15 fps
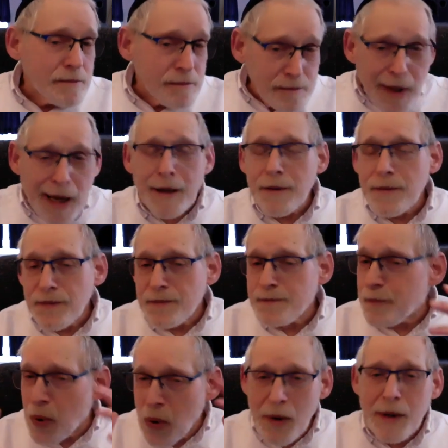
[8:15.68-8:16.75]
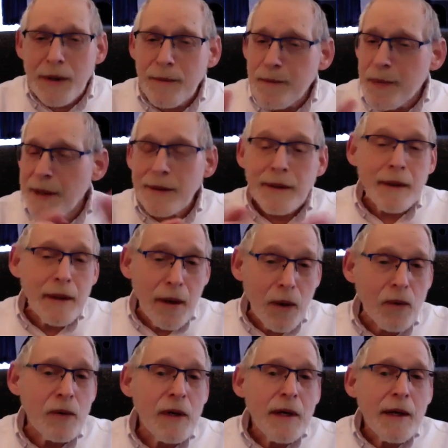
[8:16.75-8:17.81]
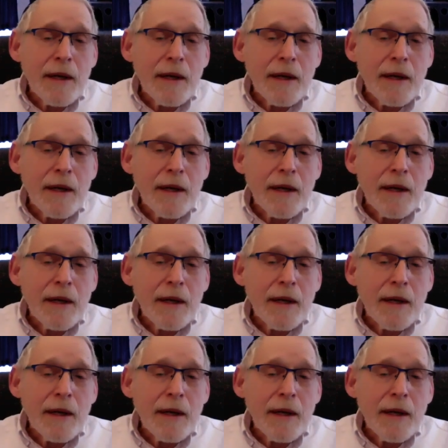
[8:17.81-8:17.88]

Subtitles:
minor point, but nobody